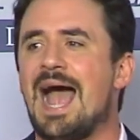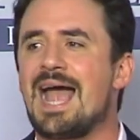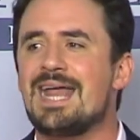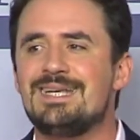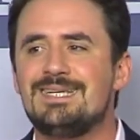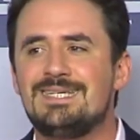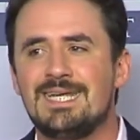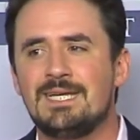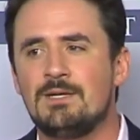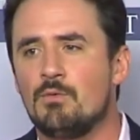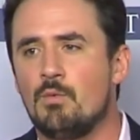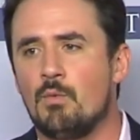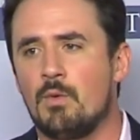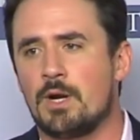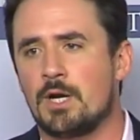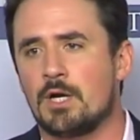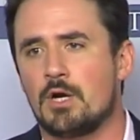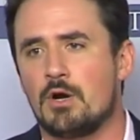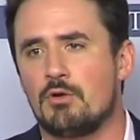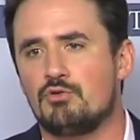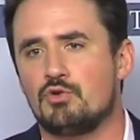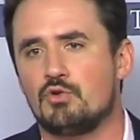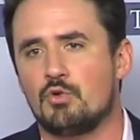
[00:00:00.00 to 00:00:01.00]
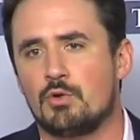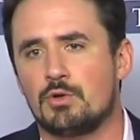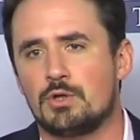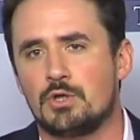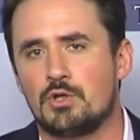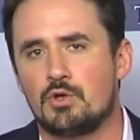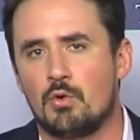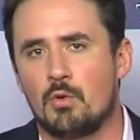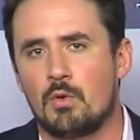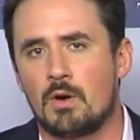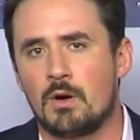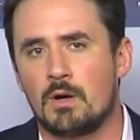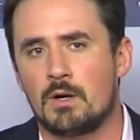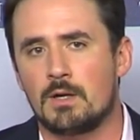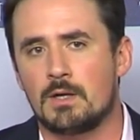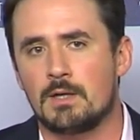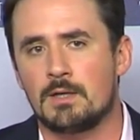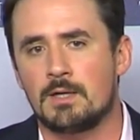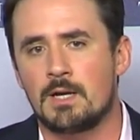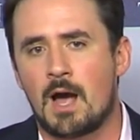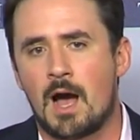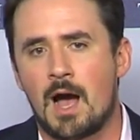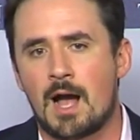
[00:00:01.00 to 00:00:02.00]
i didn't want to go door to door
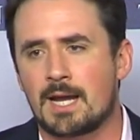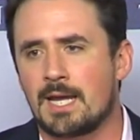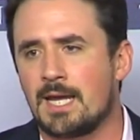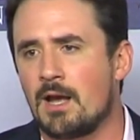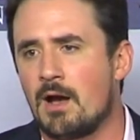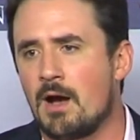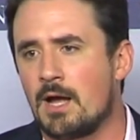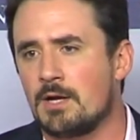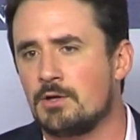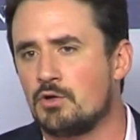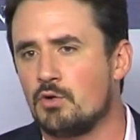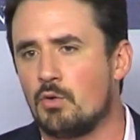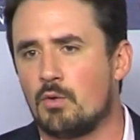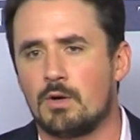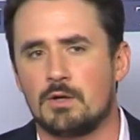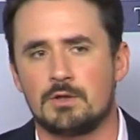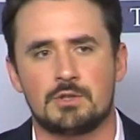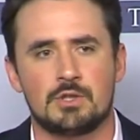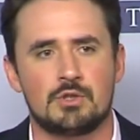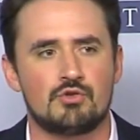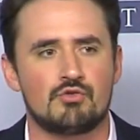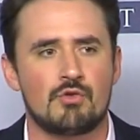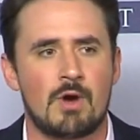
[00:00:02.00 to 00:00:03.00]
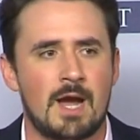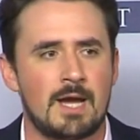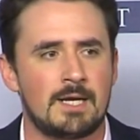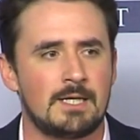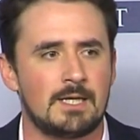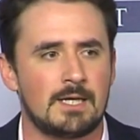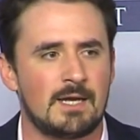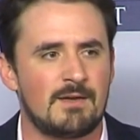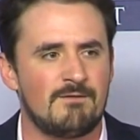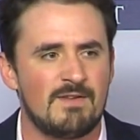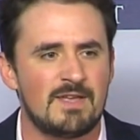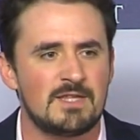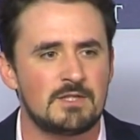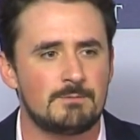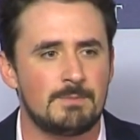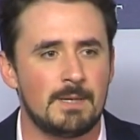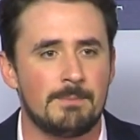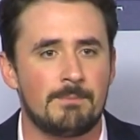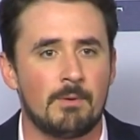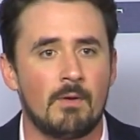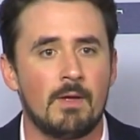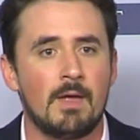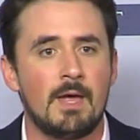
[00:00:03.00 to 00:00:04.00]
knocking on doors and trying to convince
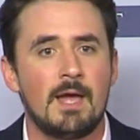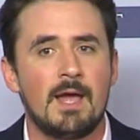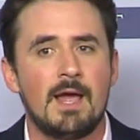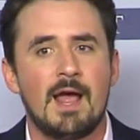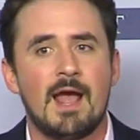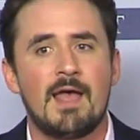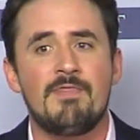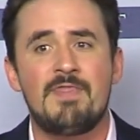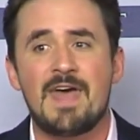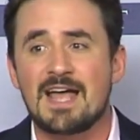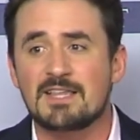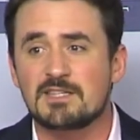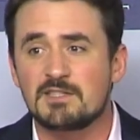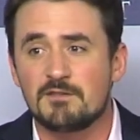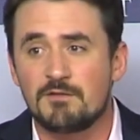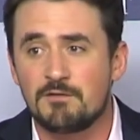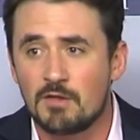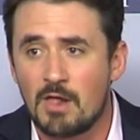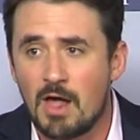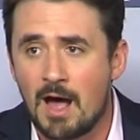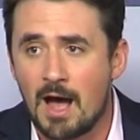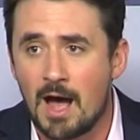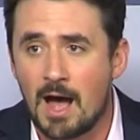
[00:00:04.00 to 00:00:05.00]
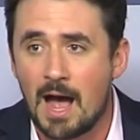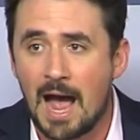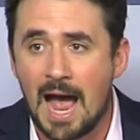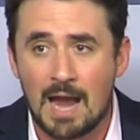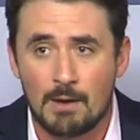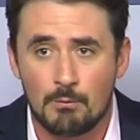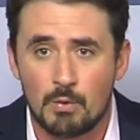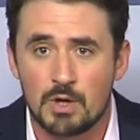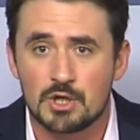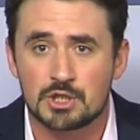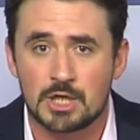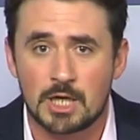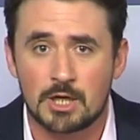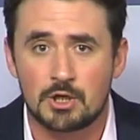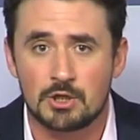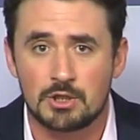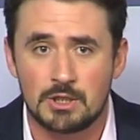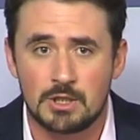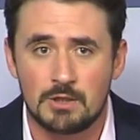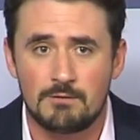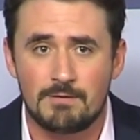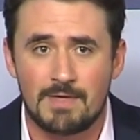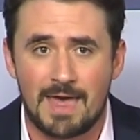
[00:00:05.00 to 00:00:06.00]
people that's a flaw i wish i could
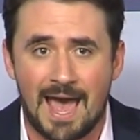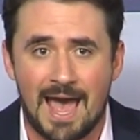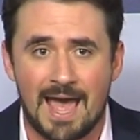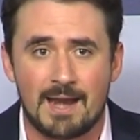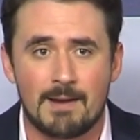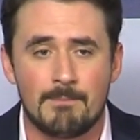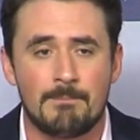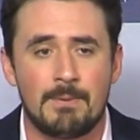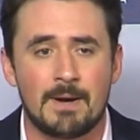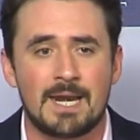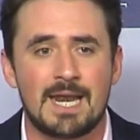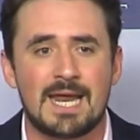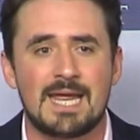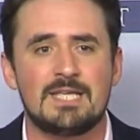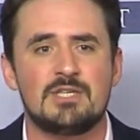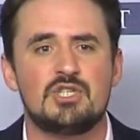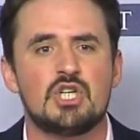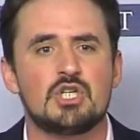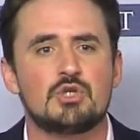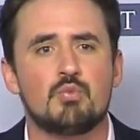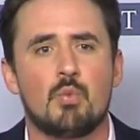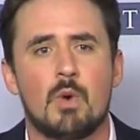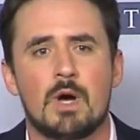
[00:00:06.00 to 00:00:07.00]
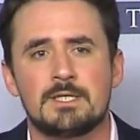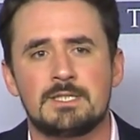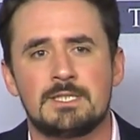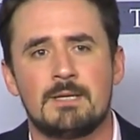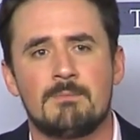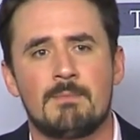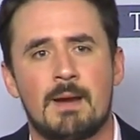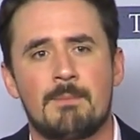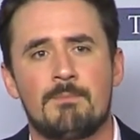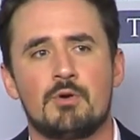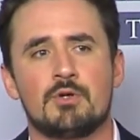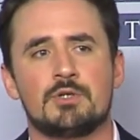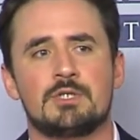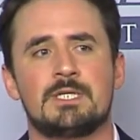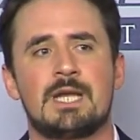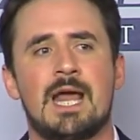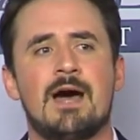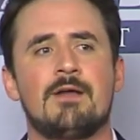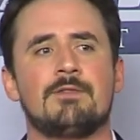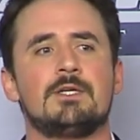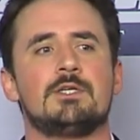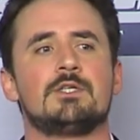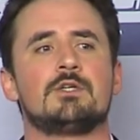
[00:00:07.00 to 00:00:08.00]
do that but it just wasn't in my
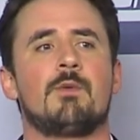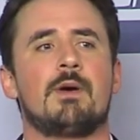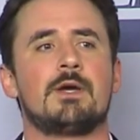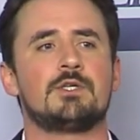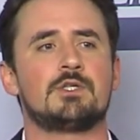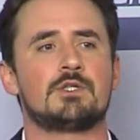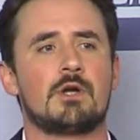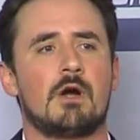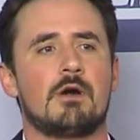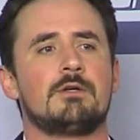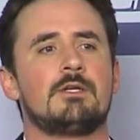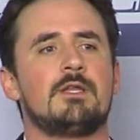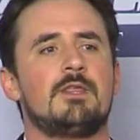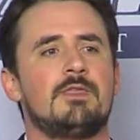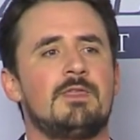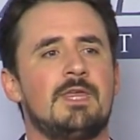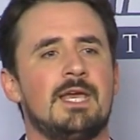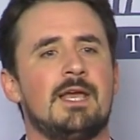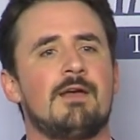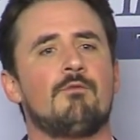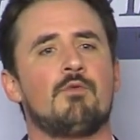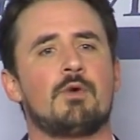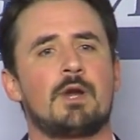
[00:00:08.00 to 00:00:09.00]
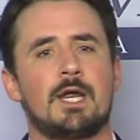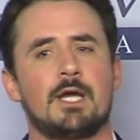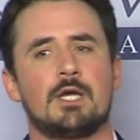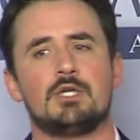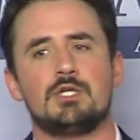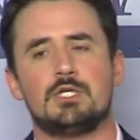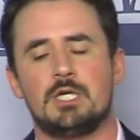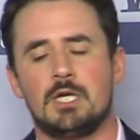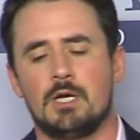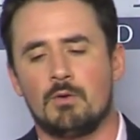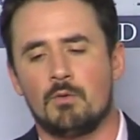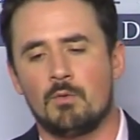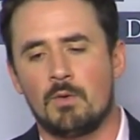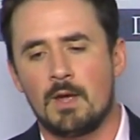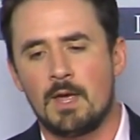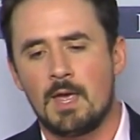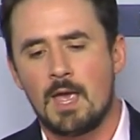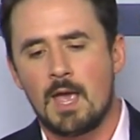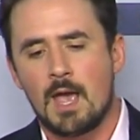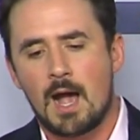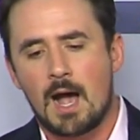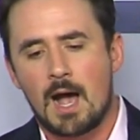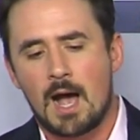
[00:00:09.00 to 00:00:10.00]
personality so i started to think of what i could do
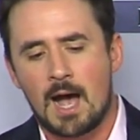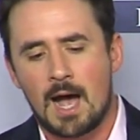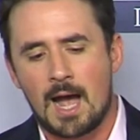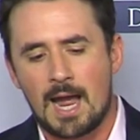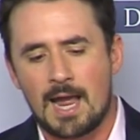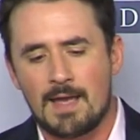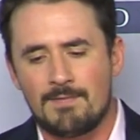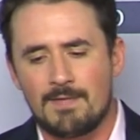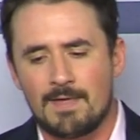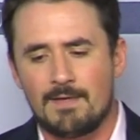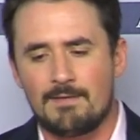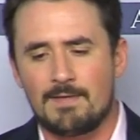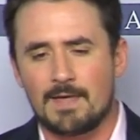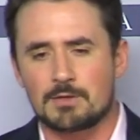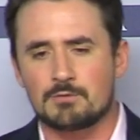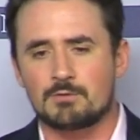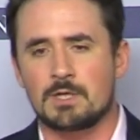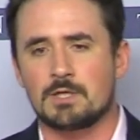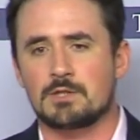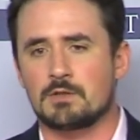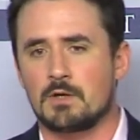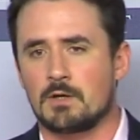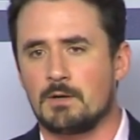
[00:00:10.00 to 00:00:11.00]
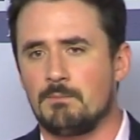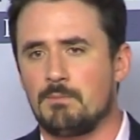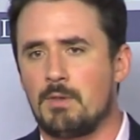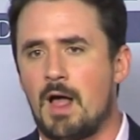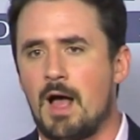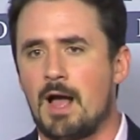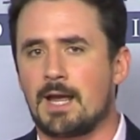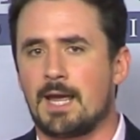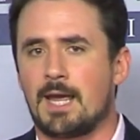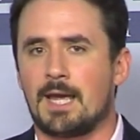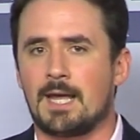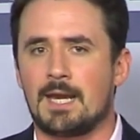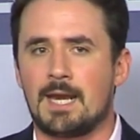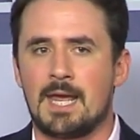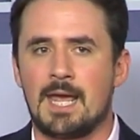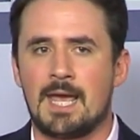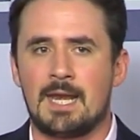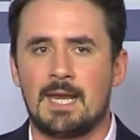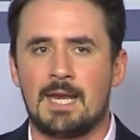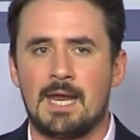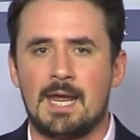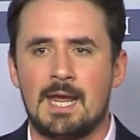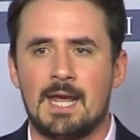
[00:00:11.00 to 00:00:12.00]
uh, and th- that's when i started blogging and
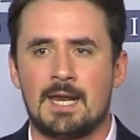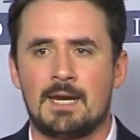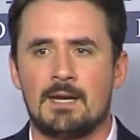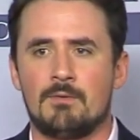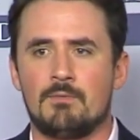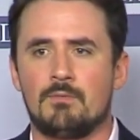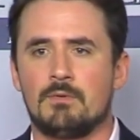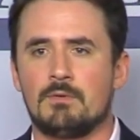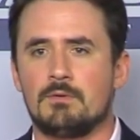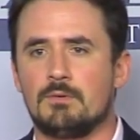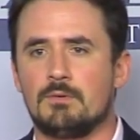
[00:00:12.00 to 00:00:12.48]
and, and it,